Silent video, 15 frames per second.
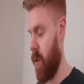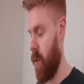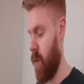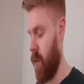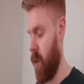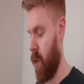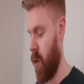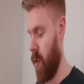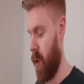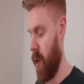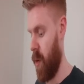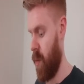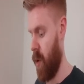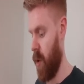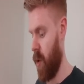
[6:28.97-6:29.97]
with
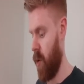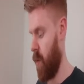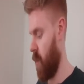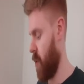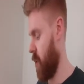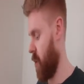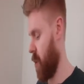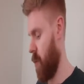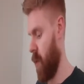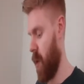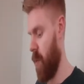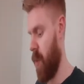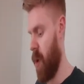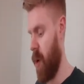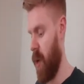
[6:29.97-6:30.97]
Johan Berg Gudmundsson. So a bit
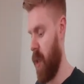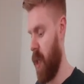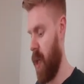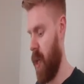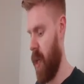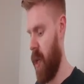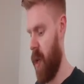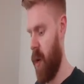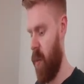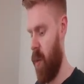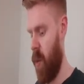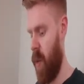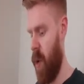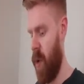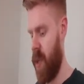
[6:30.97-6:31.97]
of Burnley there.
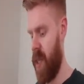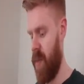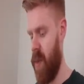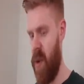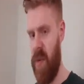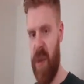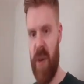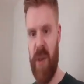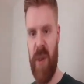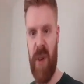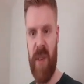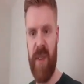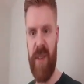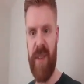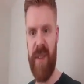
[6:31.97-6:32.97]
Probably look to move those
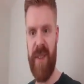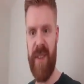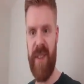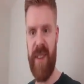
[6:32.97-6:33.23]
on.